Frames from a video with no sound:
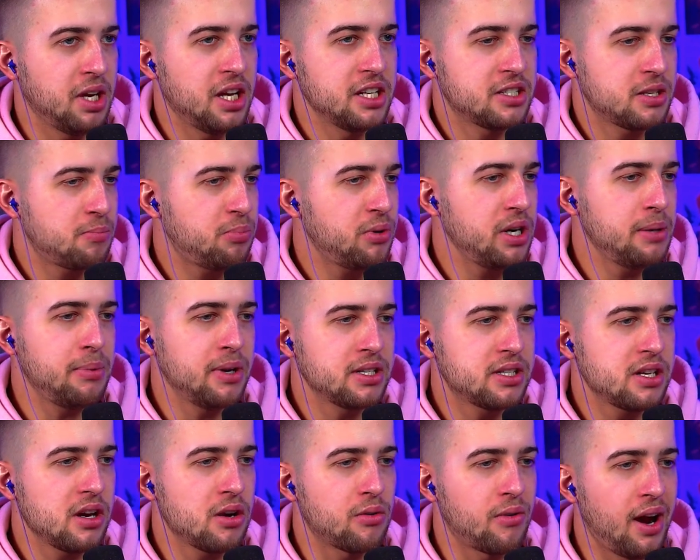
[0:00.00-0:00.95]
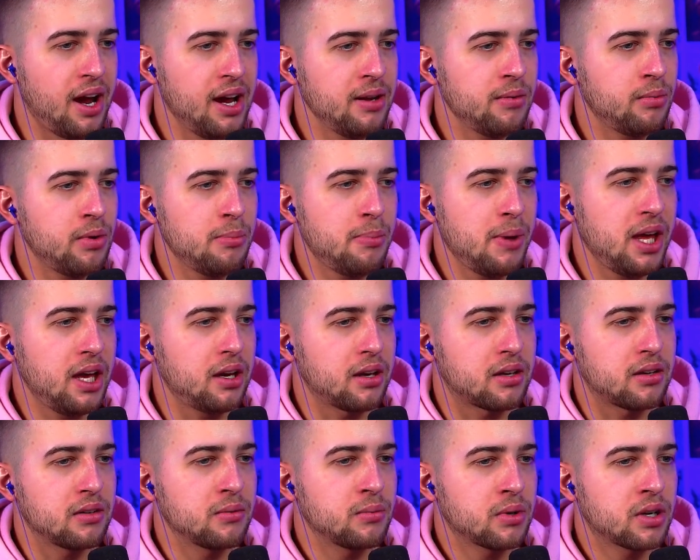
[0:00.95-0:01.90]
It's a pretty big deal, right? We're
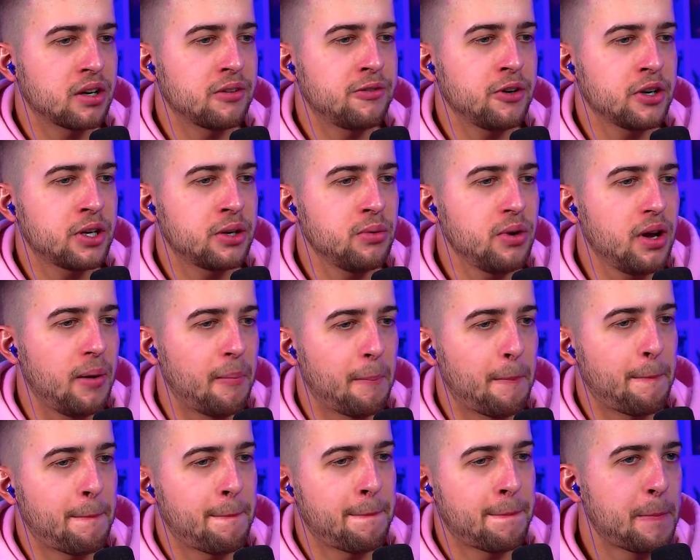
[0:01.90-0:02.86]
back. We're gonna fuck you up.